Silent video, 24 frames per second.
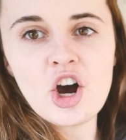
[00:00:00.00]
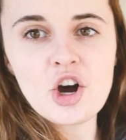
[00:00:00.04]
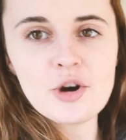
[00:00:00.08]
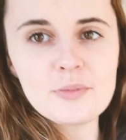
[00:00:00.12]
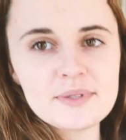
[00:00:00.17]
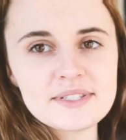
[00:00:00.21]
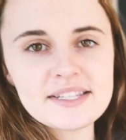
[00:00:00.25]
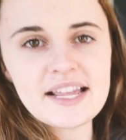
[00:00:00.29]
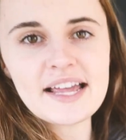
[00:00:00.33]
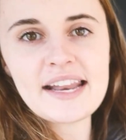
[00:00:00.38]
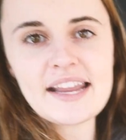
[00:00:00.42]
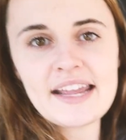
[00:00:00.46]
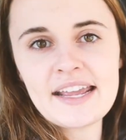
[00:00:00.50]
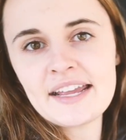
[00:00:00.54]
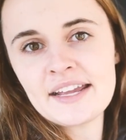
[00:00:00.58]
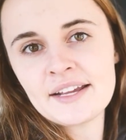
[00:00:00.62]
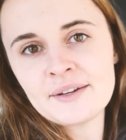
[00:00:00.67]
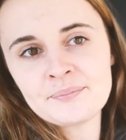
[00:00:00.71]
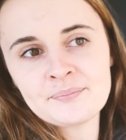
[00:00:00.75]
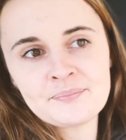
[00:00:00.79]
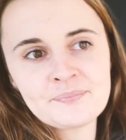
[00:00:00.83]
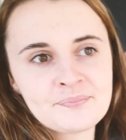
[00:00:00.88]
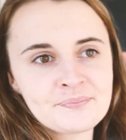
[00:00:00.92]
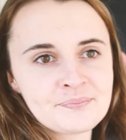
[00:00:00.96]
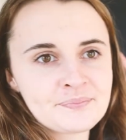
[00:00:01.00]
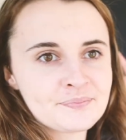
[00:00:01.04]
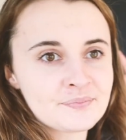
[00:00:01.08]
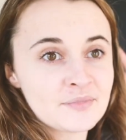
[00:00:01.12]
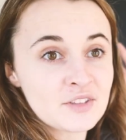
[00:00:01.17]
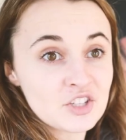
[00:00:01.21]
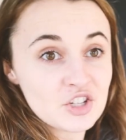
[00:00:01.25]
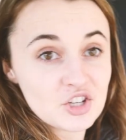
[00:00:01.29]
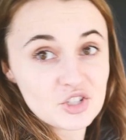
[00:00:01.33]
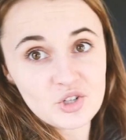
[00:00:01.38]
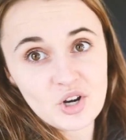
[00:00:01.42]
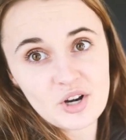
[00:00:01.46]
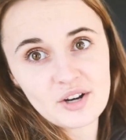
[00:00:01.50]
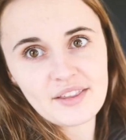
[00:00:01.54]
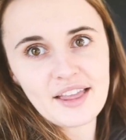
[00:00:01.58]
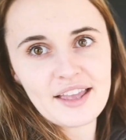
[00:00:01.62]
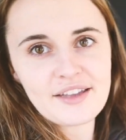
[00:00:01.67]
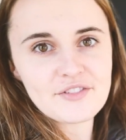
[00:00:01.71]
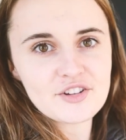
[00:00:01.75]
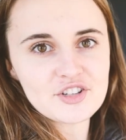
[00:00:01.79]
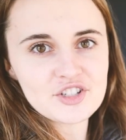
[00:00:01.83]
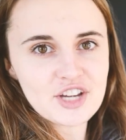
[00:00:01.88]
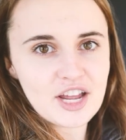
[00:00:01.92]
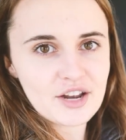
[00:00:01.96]
homesteading, just our
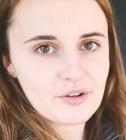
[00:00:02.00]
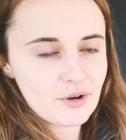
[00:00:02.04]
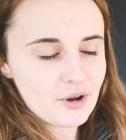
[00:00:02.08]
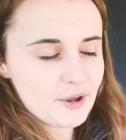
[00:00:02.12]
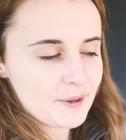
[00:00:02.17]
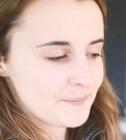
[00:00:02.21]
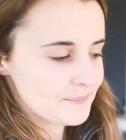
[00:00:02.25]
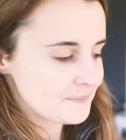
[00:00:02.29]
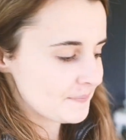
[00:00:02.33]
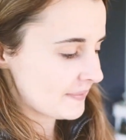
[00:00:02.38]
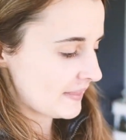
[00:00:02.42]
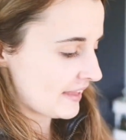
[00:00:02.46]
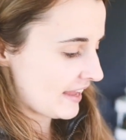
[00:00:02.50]
life in general.